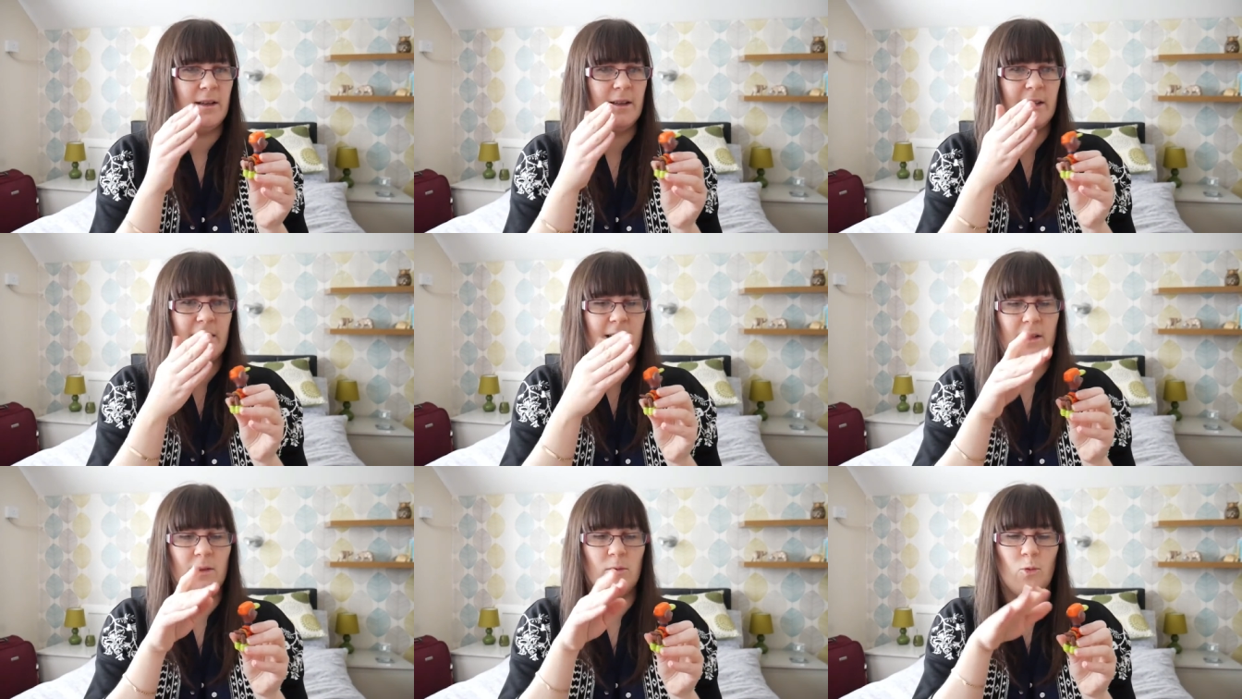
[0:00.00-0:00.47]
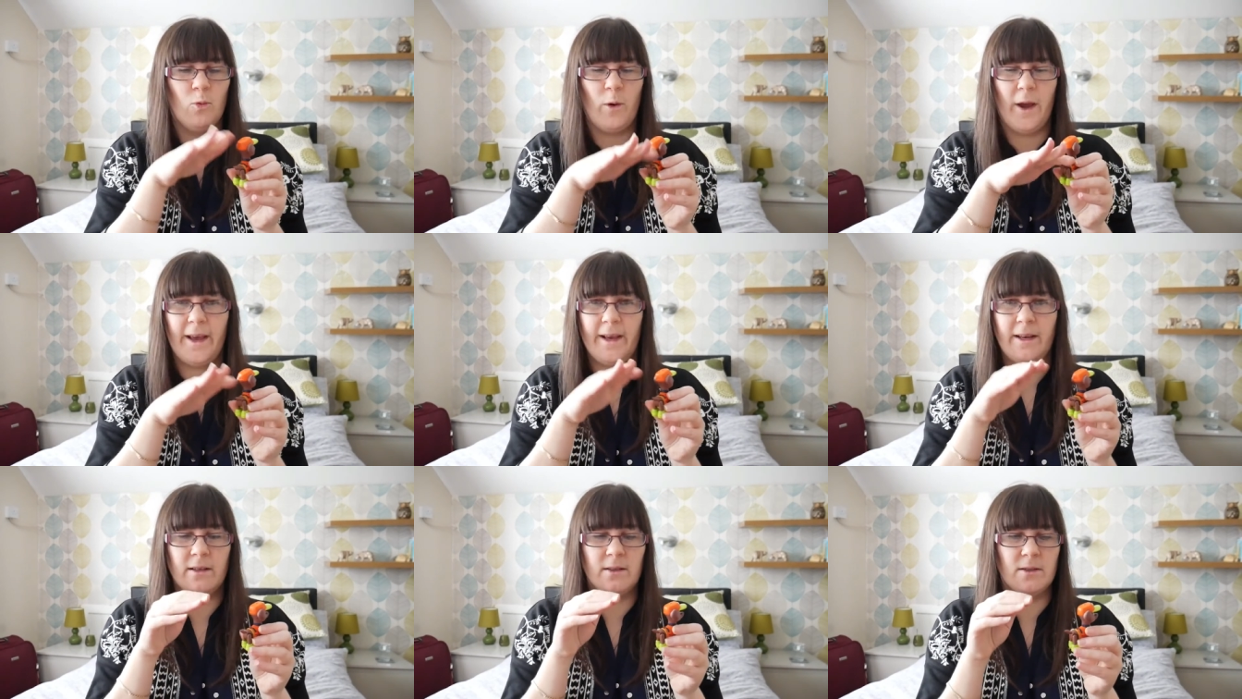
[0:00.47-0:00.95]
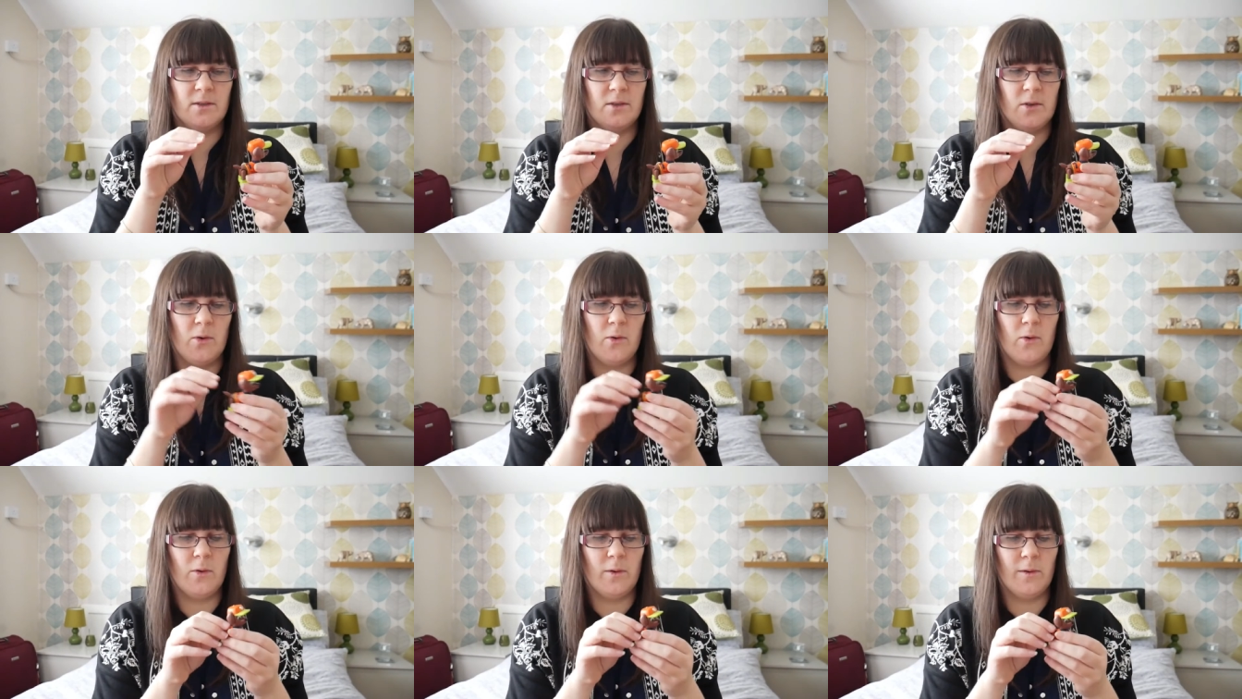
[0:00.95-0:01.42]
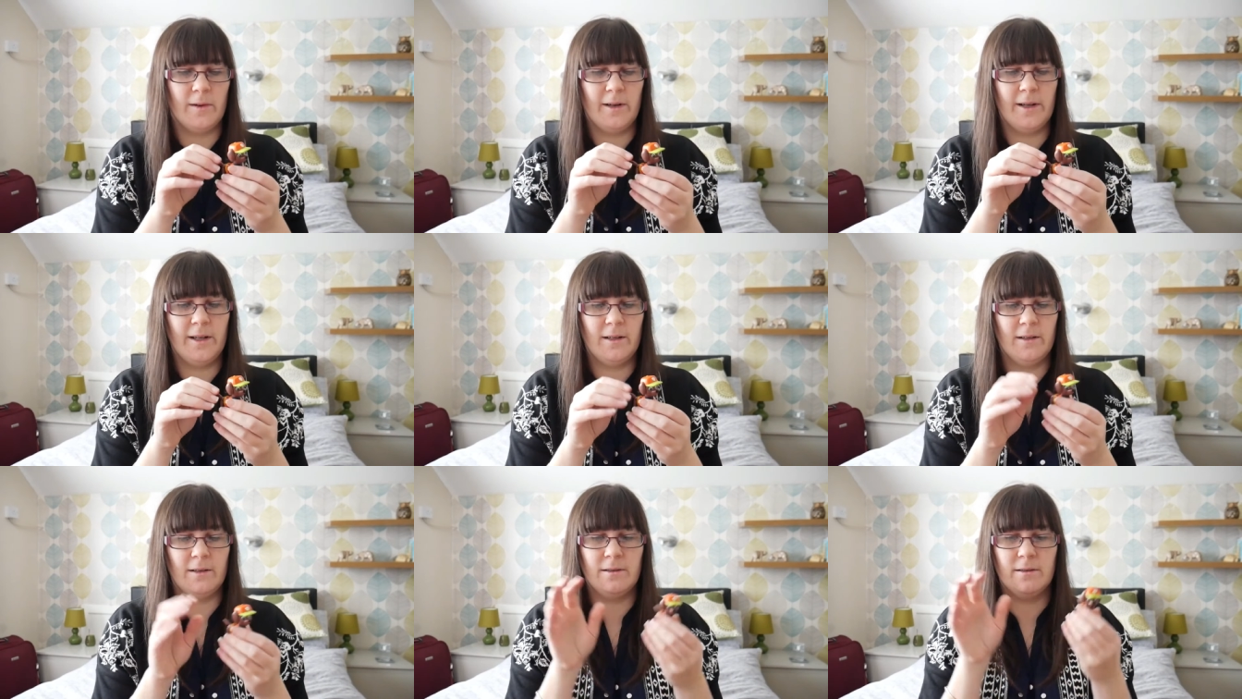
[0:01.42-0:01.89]
little wings or
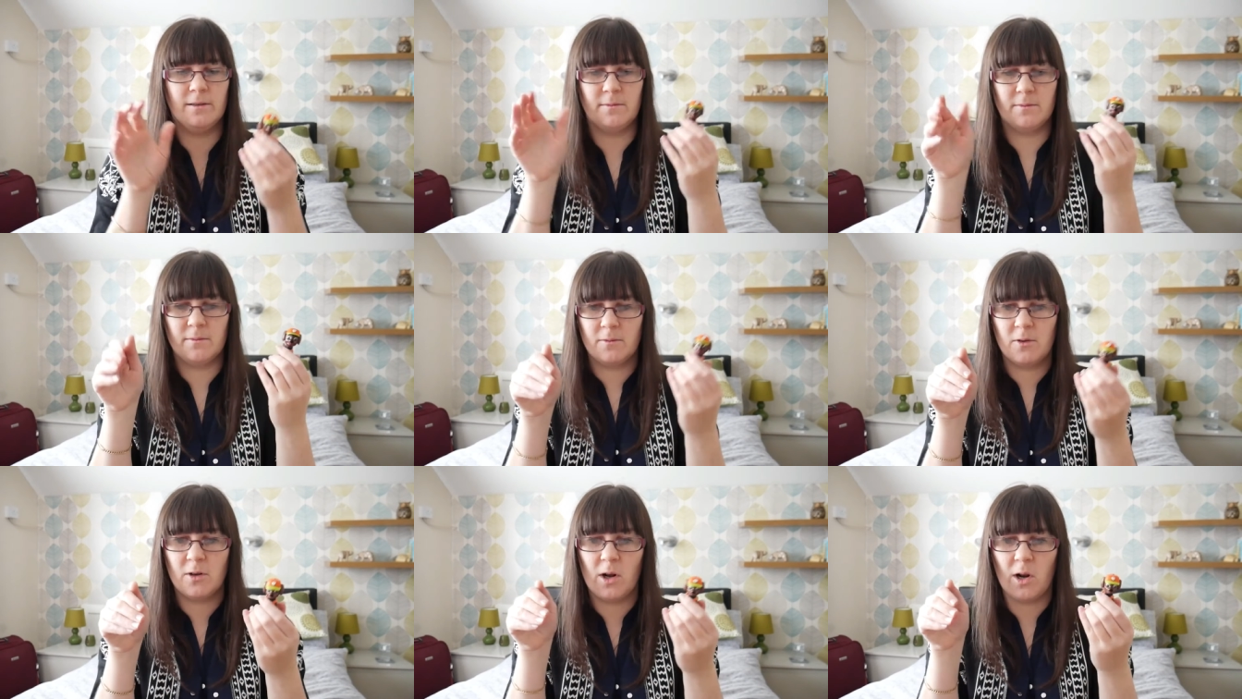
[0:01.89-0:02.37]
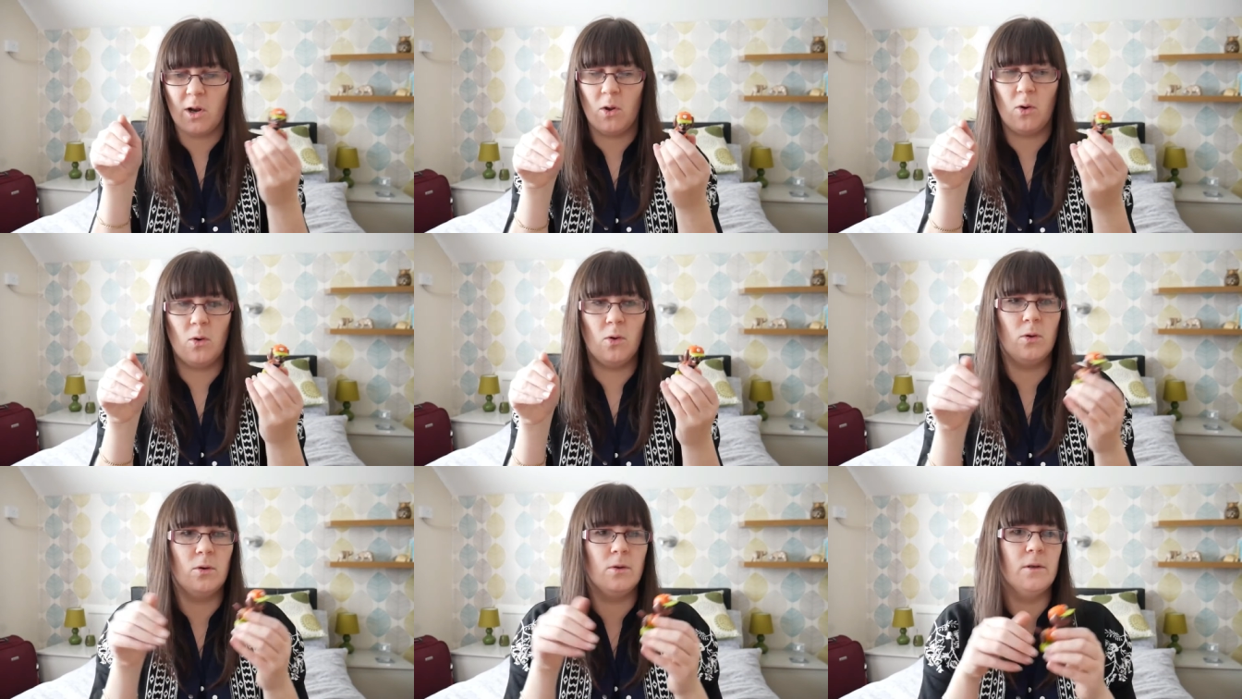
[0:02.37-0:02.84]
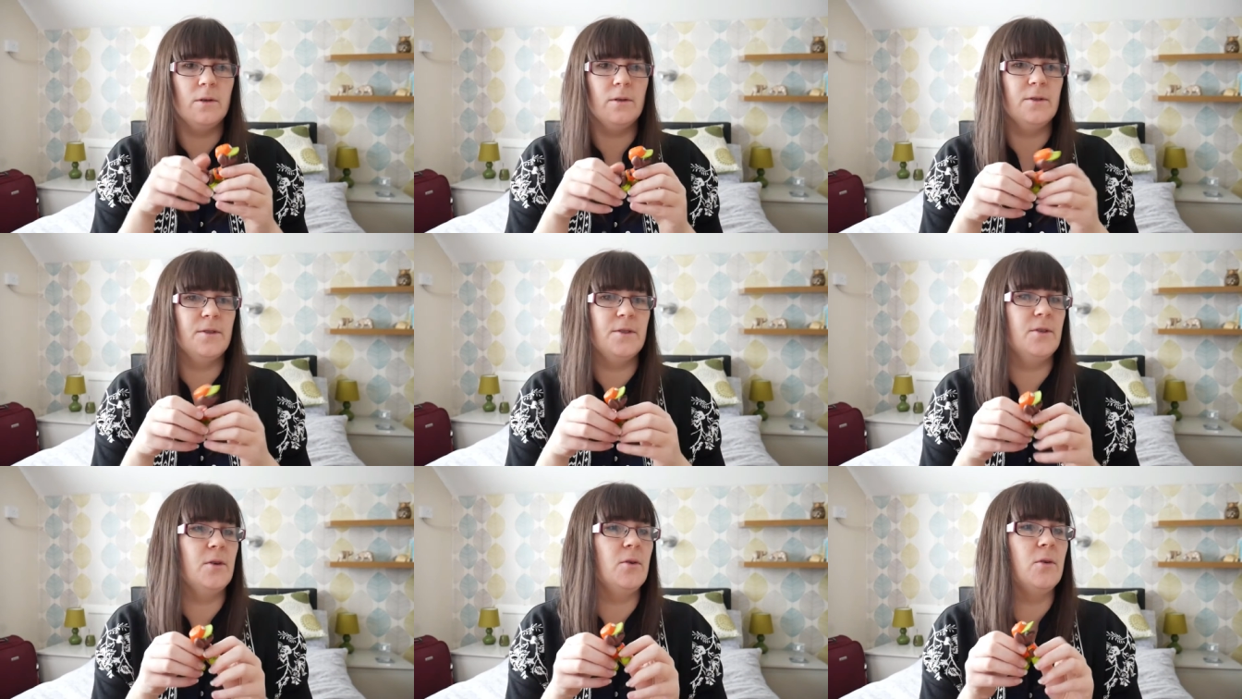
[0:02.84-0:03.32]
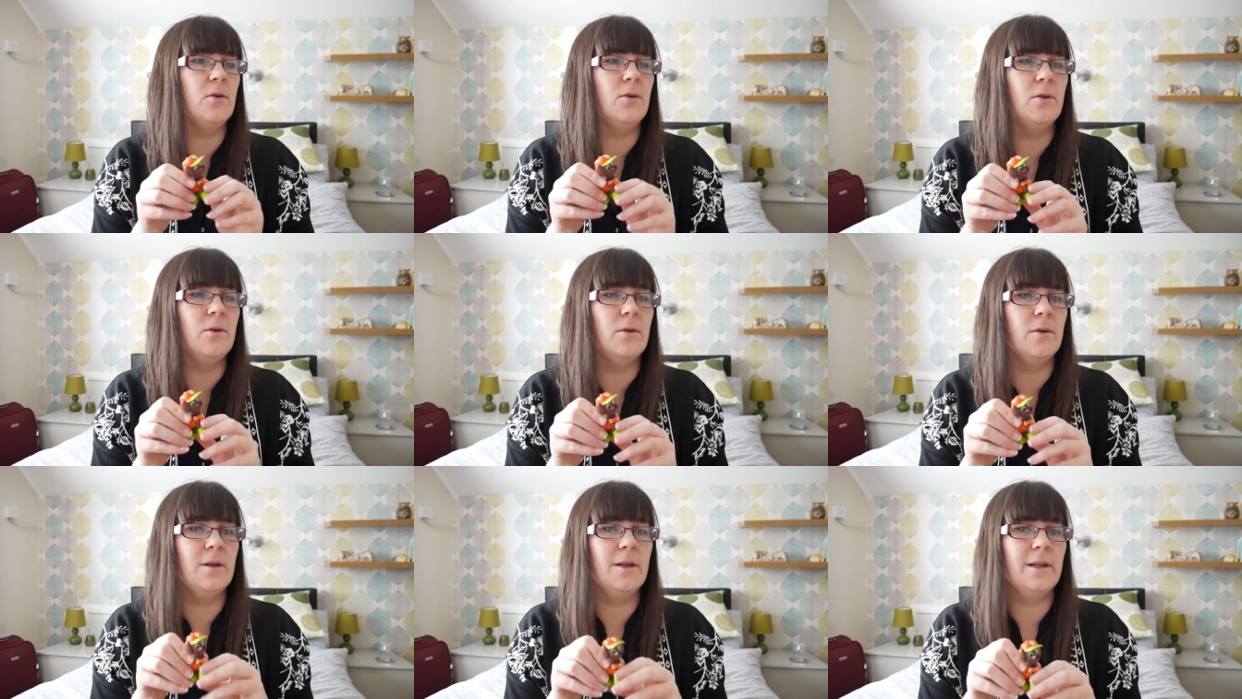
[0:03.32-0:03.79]
little claws
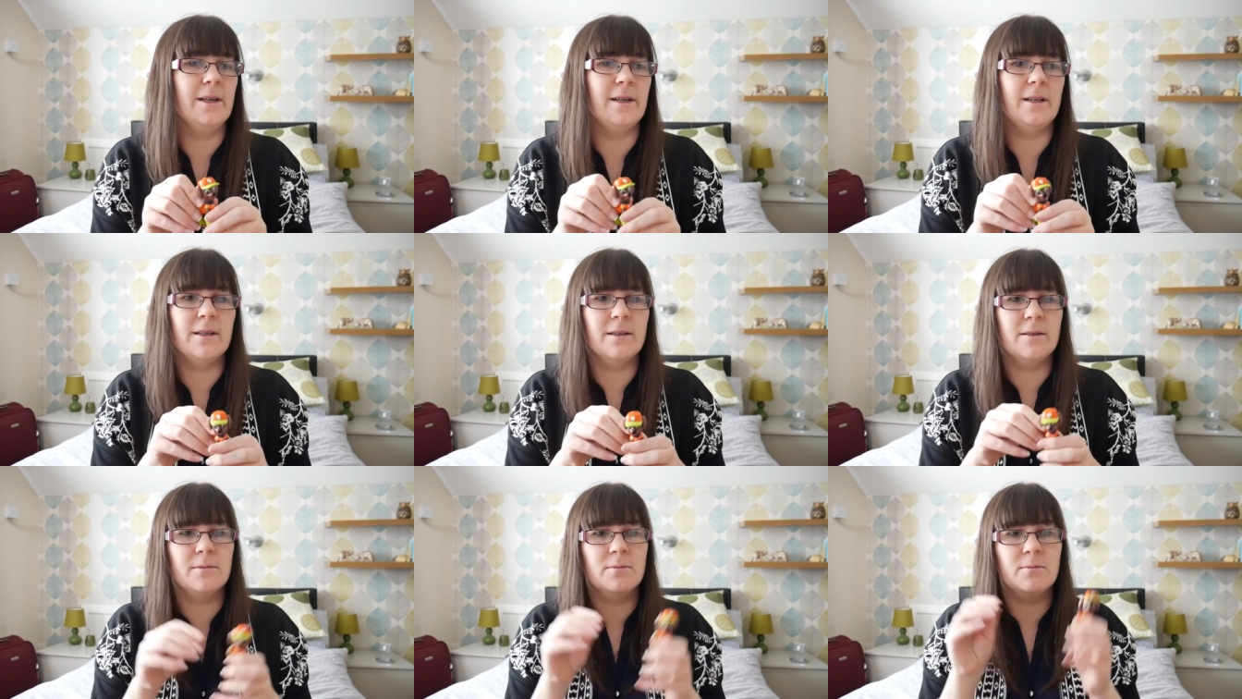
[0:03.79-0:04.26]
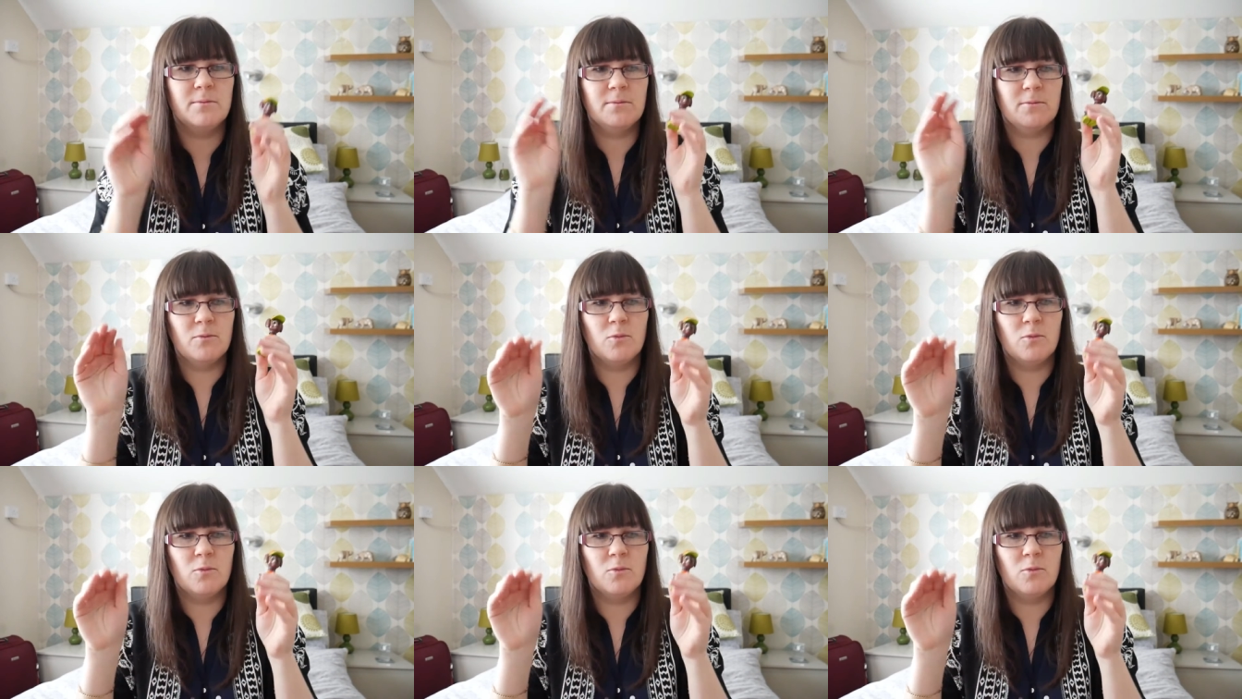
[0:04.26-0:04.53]
or little